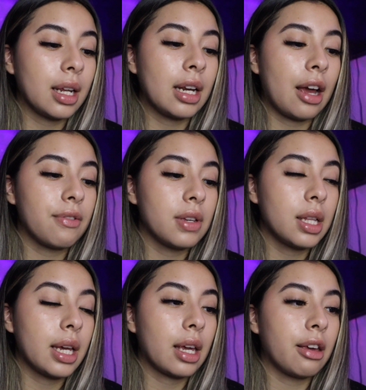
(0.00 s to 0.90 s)
And I feel
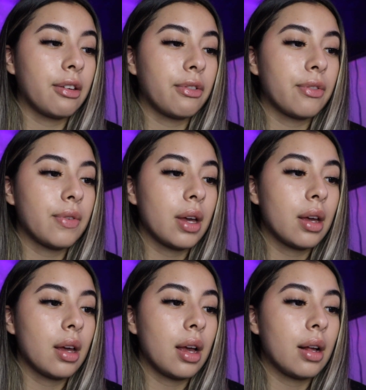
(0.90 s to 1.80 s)
like if,
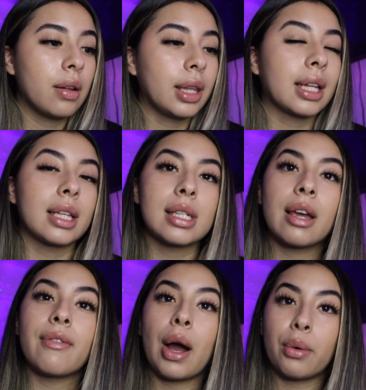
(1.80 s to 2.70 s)
like, let's
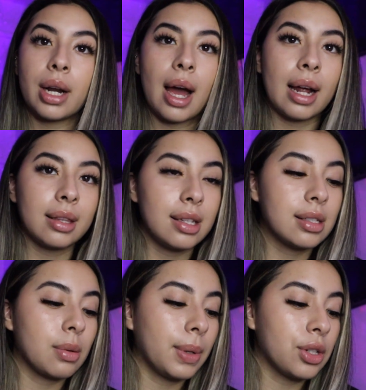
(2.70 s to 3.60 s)
say if I were to add
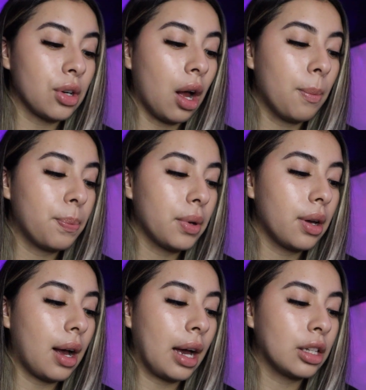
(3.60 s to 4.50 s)
these to my shop,
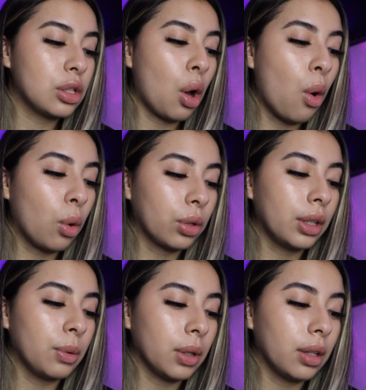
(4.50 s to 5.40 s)
I
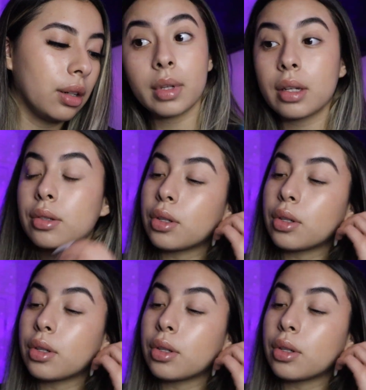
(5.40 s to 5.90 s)
totally would.